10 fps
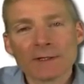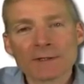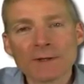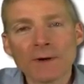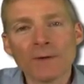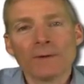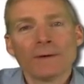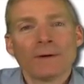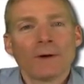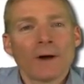So,
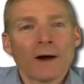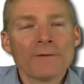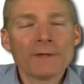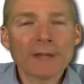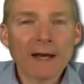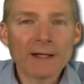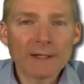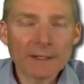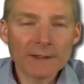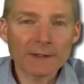of the
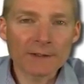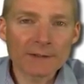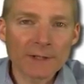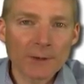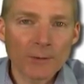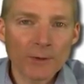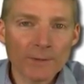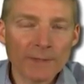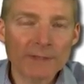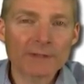non-adherers,
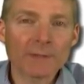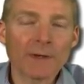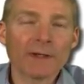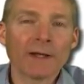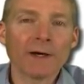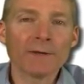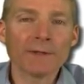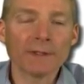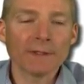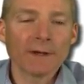what makes them
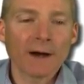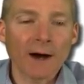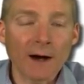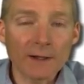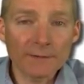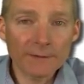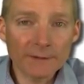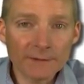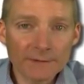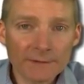unhealthy? All of
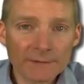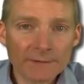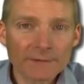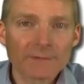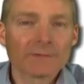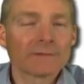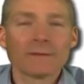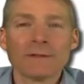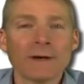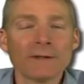it?
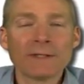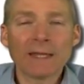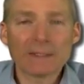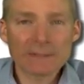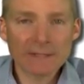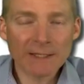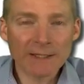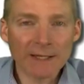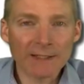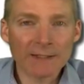No, you can't say
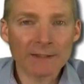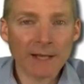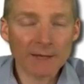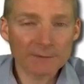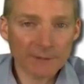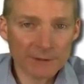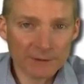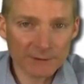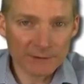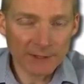that in an
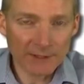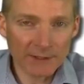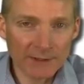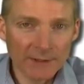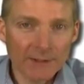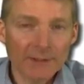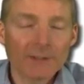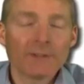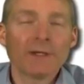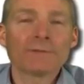observational study.
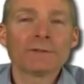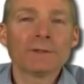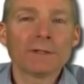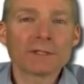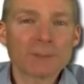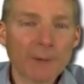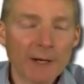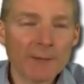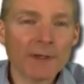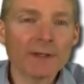You have to do an
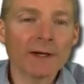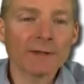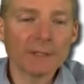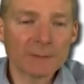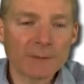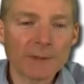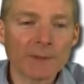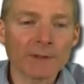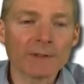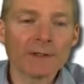experiment on these
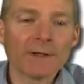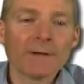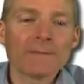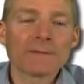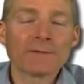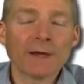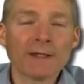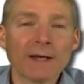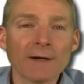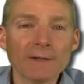people to
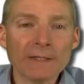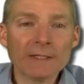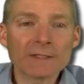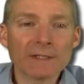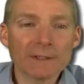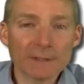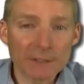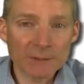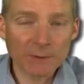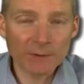find out, is it the
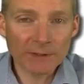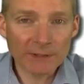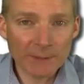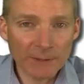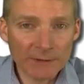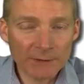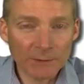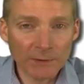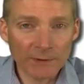smoking that makes them